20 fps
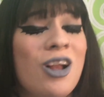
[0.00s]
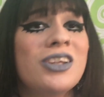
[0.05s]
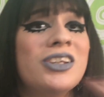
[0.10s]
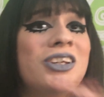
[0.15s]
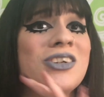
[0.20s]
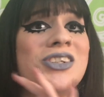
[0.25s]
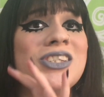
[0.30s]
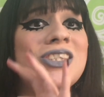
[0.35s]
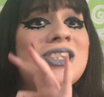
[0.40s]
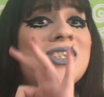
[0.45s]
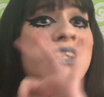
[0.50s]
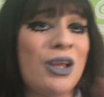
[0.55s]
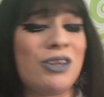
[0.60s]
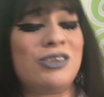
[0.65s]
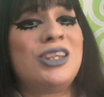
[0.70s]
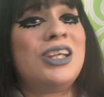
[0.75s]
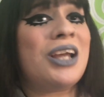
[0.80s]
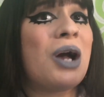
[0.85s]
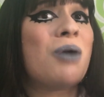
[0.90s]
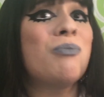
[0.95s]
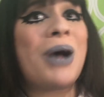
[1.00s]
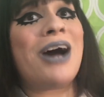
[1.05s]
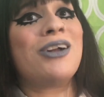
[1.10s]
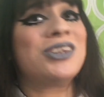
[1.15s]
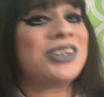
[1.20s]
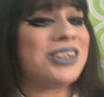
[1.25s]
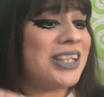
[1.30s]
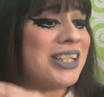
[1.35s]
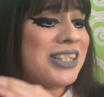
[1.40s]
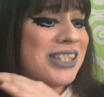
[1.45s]
There's nothing
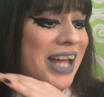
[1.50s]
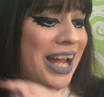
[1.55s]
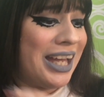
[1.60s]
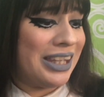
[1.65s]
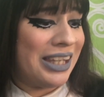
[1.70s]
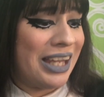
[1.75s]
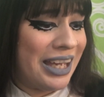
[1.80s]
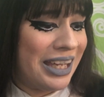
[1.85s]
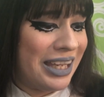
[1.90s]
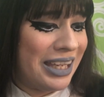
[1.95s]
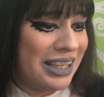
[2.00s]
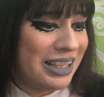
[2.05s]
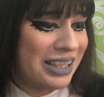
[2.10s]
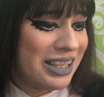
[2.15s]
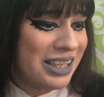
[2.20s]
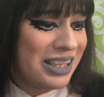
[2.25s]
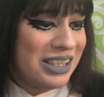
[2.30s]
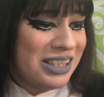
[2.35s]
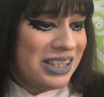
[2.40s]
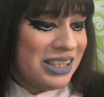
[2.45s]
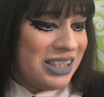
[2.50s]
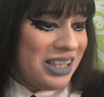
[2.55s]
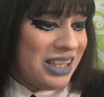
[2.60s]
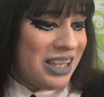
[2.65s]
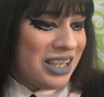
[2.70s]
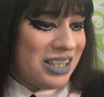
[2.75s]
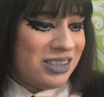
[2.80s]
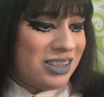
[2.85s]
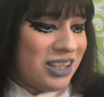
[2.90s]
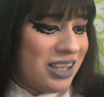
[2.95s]
about this I like.
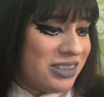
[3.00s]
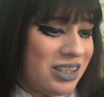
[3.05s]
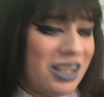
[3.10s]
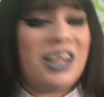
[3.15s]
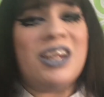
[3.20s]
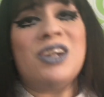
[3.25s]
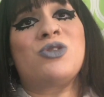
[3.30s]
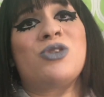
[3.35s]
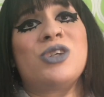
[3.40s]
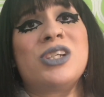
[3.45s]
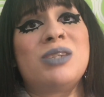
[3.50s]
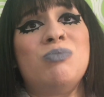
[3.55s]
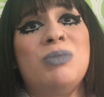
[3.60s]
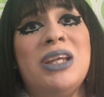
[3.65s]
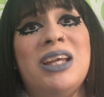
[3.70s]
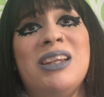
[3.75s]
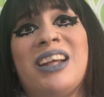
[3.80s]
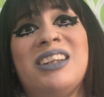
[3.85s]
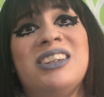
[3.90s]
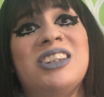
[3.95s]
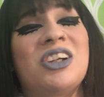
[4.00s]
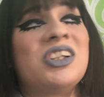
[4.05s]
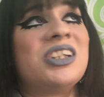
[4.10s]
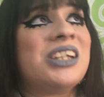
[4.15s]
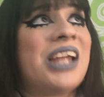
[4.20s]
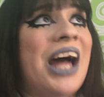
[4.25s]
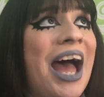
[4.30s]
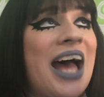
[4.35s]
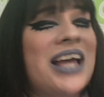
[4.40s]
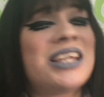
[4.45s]
It doesn't interest me. Like their
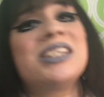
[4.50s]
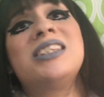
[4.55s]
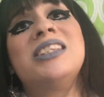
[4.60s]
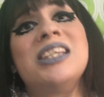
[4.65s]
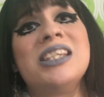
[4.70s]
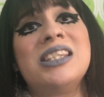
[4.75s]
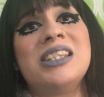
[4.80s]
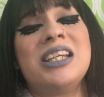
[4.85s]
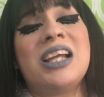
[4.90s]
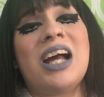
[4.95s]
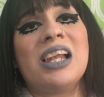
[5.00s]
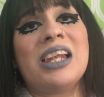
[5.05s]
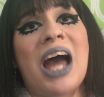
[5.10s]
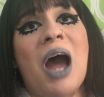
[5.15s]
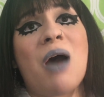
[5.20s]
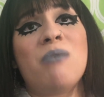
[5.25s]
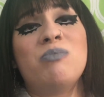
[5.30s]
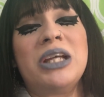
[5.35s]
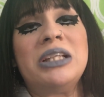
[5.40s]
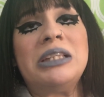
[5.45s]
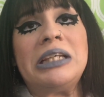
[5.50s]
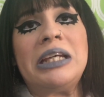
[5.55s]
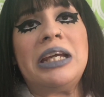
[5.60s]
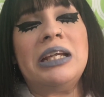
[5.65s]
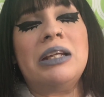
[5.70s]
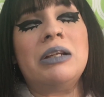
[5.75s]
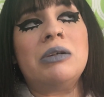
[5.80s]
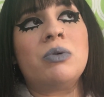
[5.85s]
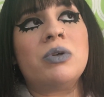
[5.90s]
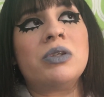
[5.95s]
last Disney collab they
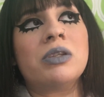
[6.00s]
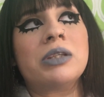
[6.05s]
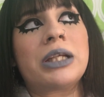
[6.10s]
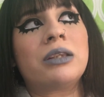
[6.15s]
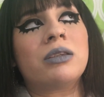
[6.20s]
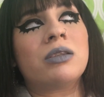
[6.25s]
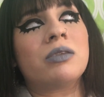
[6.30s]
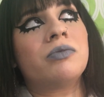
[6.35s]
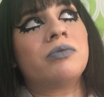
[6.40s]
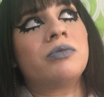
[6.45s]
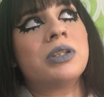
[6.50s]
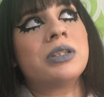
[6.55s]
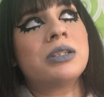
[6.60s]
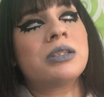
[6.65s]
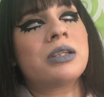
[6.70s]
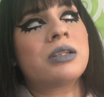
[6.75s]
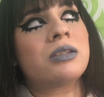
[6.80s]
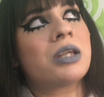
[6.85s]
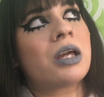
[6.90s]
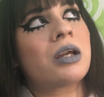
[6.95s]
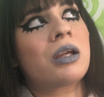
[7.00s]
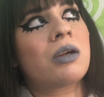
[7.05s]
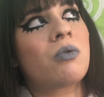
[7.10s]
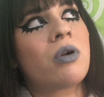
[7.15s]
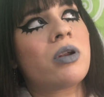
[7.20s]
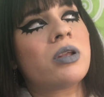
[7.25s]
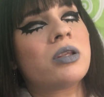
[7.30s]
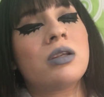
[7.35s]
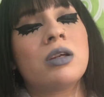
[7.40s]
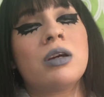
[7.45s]
did was like this is the second
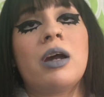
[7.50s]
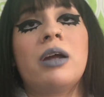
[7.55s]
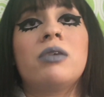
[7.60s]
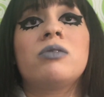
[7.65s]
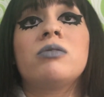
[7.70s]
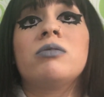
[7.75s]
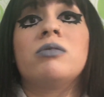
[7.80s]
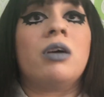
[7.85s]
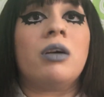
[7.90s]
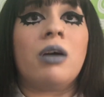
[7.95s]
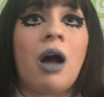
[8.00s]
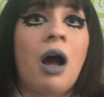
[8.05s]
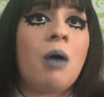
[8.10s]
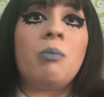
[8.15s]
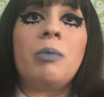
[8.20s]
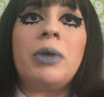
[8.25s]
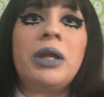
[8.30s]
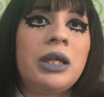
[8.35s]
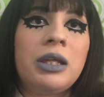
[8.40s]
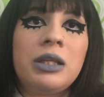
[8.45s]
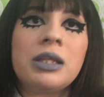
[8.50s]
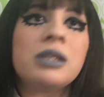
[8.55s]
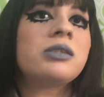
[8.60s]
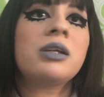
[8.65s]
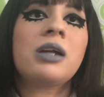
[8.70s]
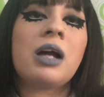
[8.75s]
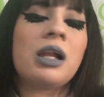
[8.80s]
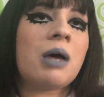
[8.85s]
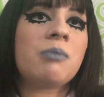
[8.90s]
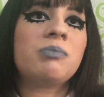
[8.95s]
one. I don't know how many Disney
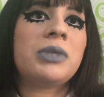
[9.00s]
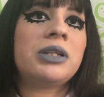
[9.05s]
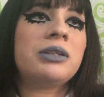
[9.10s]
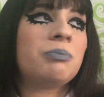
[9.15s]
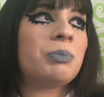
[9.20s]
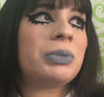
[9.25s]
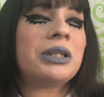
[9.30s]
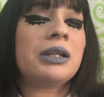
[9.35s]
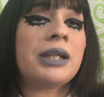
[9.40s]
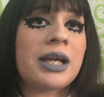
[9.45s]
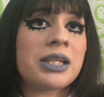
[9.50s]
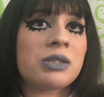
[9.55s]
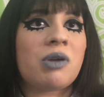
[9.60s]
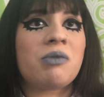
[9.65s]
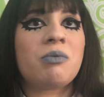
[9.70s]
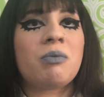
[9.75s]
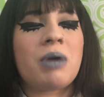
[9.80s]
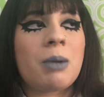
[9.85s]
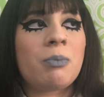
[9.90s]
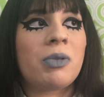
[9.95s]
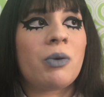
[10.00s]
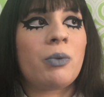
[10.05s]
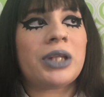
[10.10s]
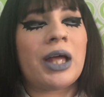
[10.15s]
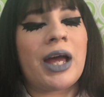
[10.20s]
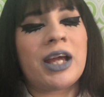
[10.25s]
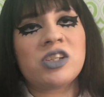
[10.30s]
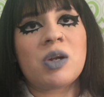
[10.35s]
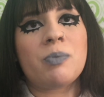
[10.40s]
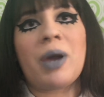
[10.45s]
collab they did. But the last one I remember with the
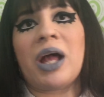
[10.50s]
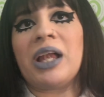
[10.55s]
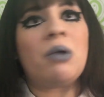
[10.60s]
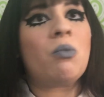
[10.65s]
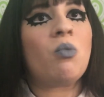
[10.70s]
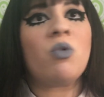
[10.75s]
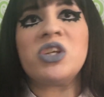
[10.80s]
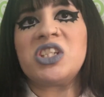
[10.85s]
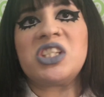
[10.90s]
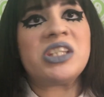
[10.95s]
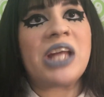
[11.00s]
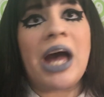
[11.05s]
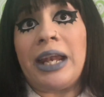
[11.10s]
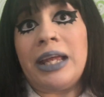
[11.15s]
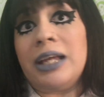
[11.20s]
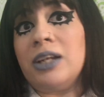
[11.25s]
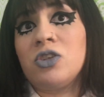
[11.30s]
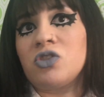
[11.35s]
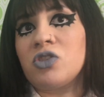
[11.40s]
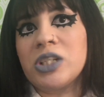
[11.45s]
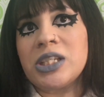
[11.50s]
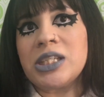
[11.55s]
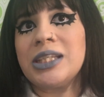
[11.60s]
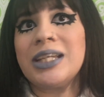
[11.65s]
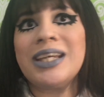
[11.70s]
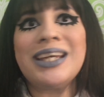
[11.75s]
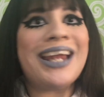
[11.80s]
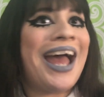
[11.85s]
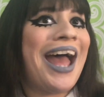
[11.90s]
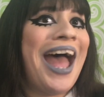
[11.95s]
eyeshadow palette, I was not
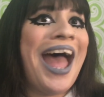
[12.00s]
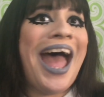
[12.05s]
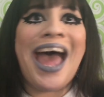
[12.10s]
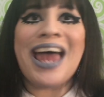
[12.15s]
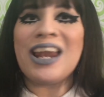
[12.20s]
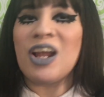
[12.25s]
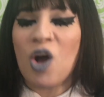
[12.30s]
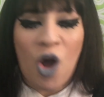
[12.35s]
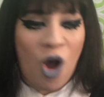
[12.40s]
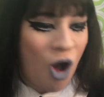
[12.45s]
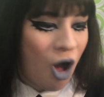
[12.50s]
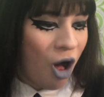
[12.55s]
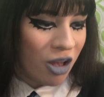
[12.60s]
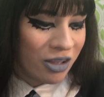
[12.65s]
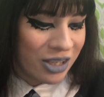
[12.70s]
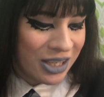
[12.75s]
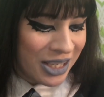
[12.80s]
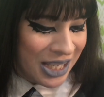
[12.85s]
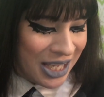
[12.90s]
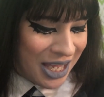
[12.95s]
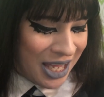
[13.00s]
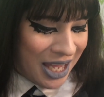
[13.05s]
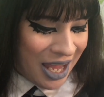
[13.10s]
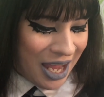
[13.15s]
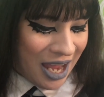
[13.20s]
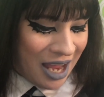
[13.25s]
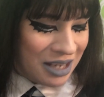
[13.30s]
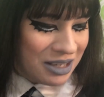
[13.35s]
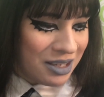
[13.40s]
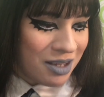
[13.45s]
interested at all.
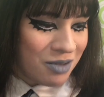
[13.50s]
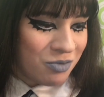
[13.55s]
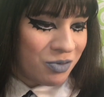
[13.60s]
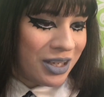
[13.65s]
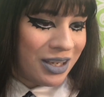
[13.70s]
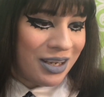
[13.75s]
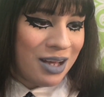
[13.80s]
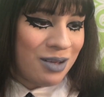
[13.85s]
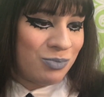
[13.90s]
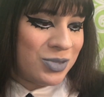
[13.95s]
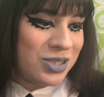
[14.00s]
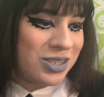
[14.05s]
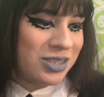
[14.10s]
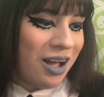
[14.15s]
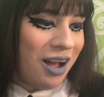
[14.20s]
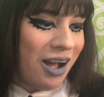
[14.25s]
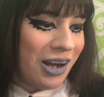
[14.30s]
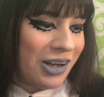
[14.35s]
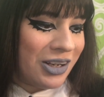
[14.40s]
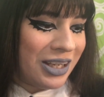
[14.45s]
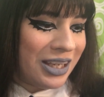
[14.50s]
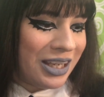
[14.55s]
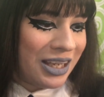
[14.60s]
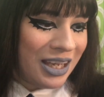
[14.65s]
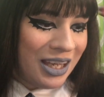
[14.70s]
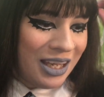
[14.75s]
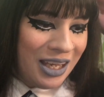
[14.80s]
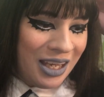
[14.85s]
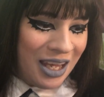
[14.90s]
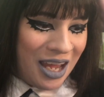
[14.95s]
Any of it, I'm sorry.
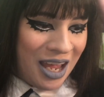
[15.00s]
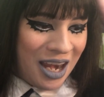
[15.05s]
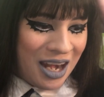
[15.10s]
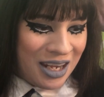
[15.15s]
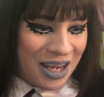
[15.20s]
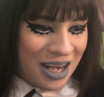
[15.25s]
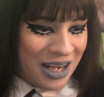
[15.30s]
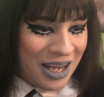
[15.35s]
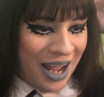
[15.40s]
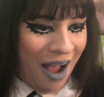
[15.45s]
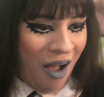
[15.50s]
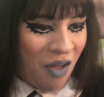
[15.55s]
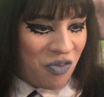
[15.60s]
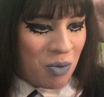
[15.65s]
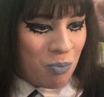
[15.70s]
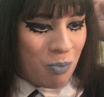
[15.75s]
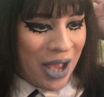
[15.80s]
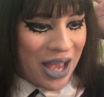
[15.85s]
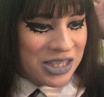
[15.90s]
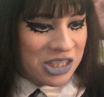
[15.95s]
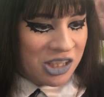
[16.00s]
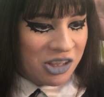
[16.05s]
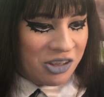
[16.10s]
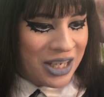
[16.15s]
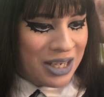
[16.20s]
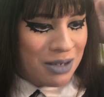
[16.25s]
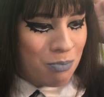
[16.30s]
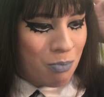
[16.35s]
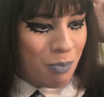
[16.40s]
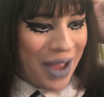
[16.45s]
And then they have the
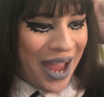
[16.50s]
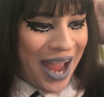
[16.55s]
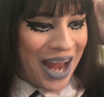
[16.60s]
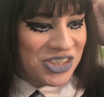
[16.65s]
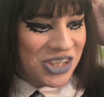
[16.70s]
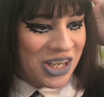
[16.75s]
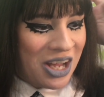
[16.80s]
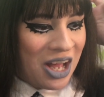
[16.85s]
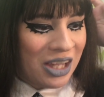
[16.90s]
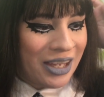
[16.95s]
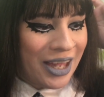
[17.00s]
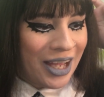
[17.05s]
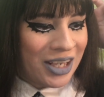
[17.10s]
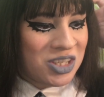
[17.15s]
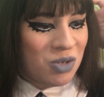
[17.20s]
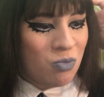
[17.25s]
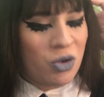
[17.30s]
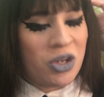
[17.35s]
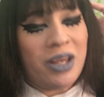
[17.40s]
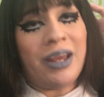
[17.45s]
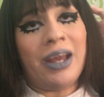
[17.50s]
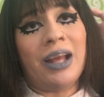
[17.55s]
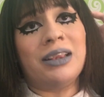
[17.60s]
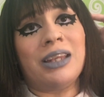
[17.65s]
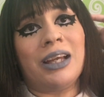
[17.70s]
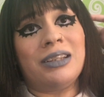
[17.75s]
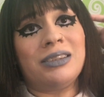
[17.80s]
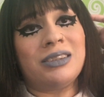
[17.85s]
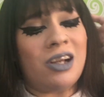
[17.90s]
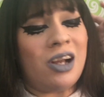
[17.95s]
Masquerade Magic collection where you get
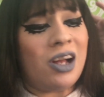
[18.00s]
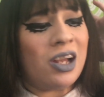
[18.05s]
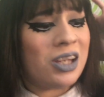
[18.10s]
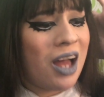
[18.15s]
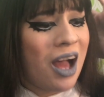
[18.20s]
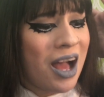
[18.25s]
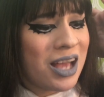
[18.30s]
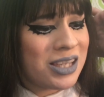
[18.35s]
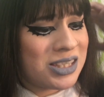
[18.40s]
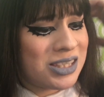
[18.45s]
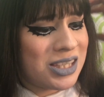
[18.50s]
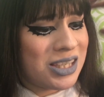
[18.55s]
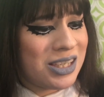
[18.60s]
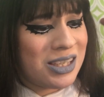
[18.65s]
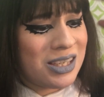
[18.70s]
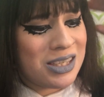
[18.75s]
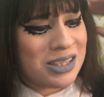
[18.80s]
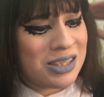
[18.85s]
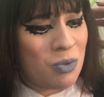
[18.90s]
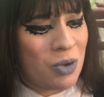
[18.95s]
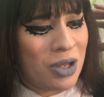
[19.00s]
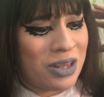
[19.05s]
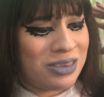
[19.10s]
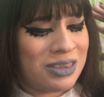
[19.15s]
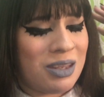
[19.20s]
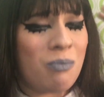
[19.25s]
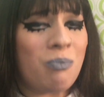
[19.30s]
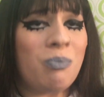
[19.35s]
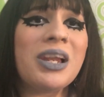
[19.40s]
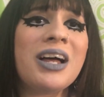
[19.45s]
like the glosses with
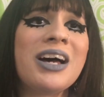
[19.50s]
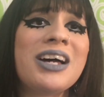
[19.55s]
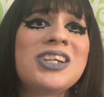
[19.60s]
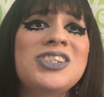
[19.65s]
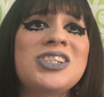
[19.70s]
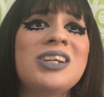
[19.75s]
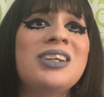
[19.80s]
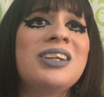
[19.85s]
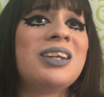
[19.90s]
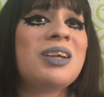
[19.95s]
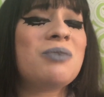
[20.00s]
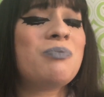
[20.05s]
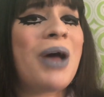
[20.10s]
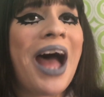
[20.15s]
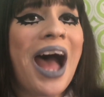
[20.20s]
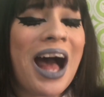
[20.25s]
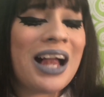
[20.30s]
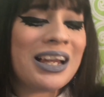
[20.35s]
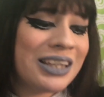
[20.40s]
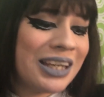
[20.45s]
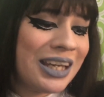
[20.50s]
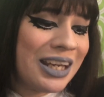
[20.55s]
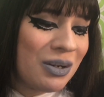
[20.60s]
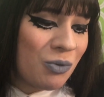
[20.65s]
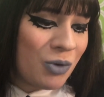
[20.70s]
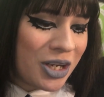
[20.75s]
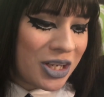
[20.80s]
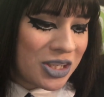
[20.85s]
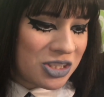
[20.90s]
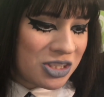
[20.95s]
the blush and then the palette,
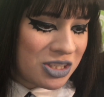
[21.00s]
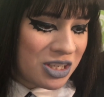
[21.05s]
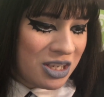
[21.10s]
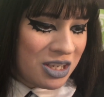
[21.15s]
which